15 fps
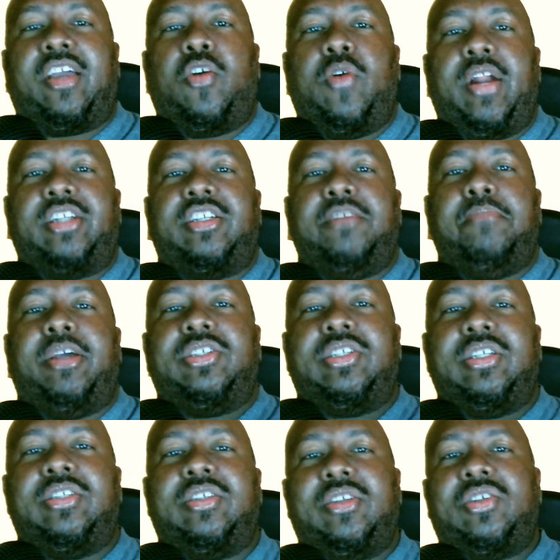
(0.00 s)
I could go and actually make
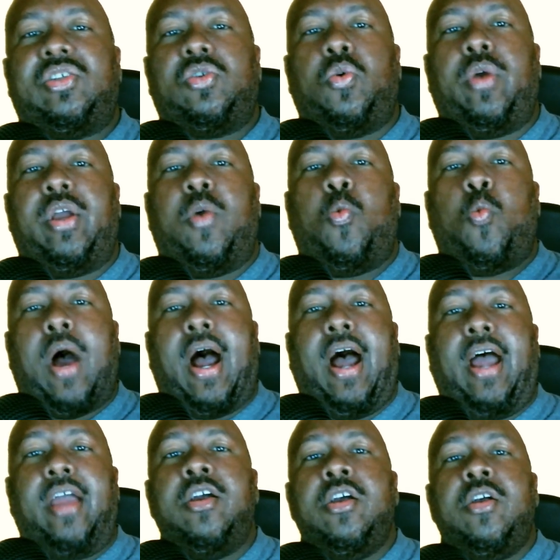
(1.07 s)
sense of the story and
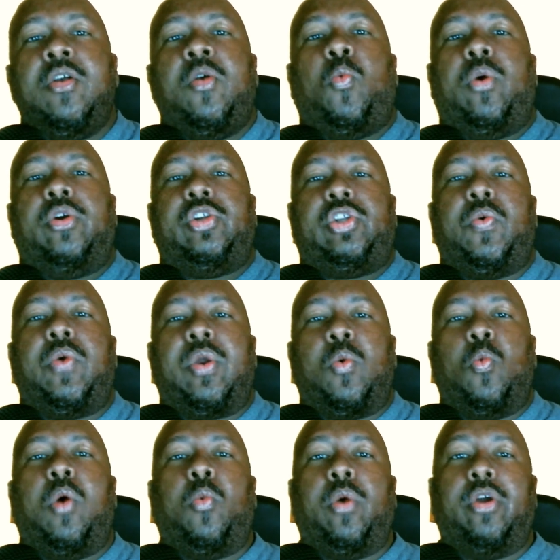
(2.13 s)
why we're
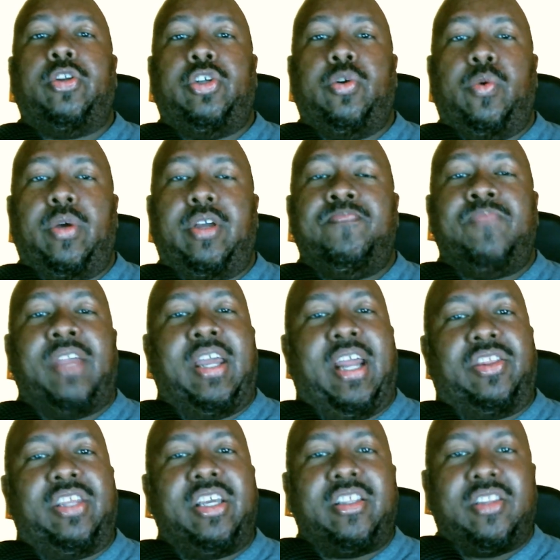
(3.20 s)
doing what we're doing.
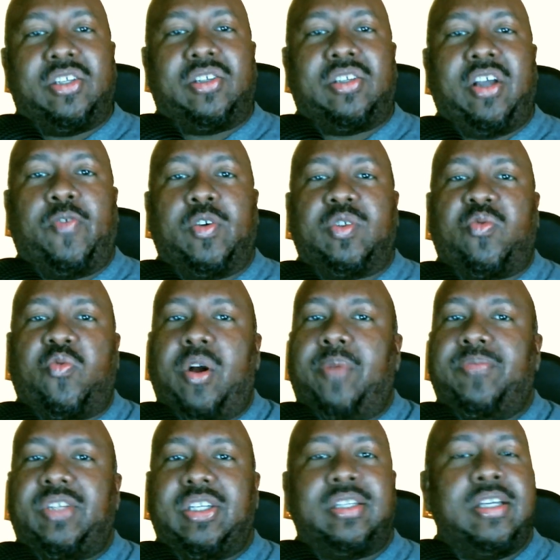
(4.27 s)
And I think this suffers
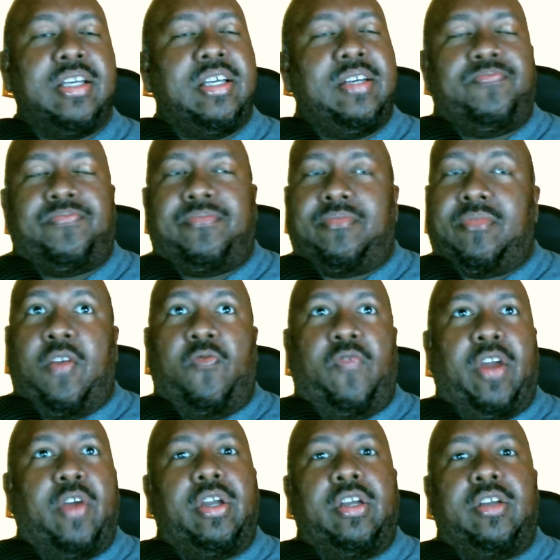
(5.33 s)
from just
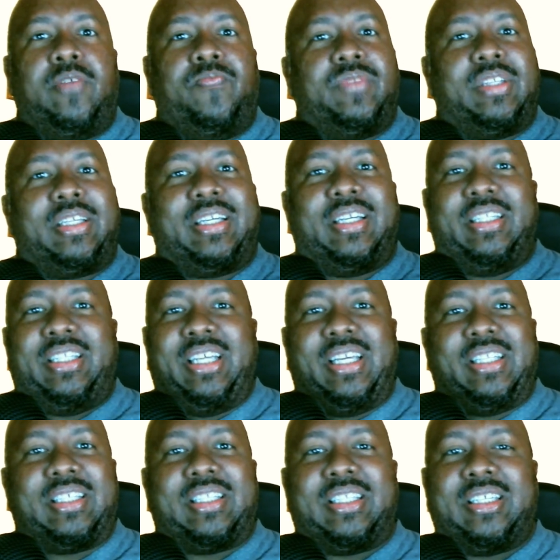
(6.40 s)
very
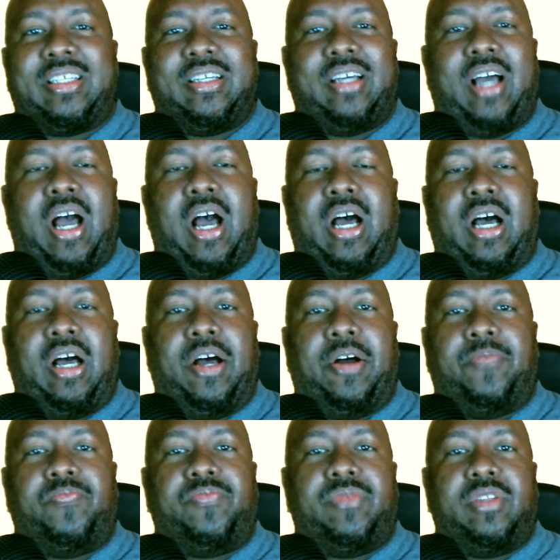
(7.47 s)
condensed
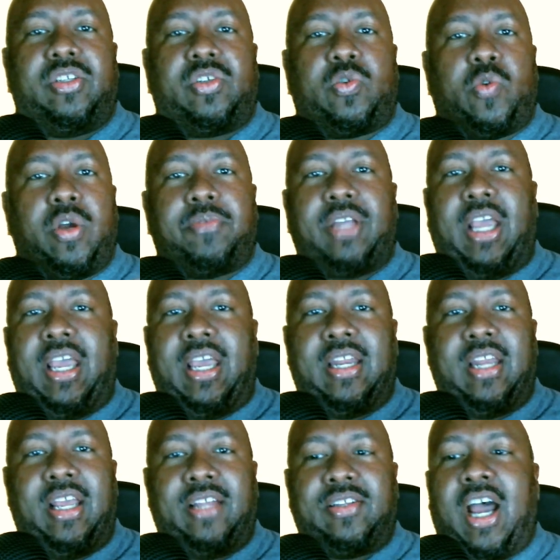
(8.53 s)
script
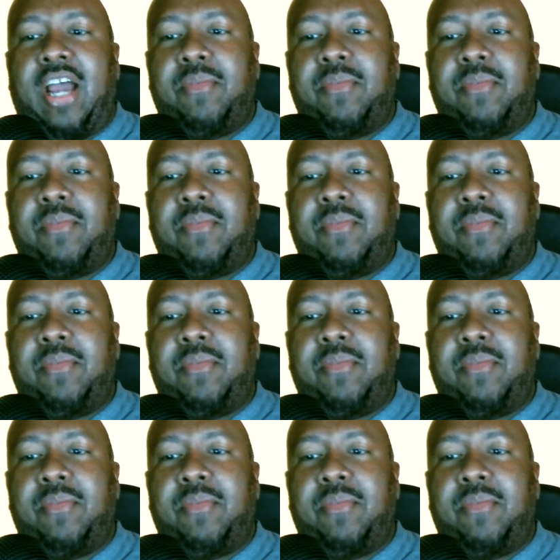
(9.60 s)
and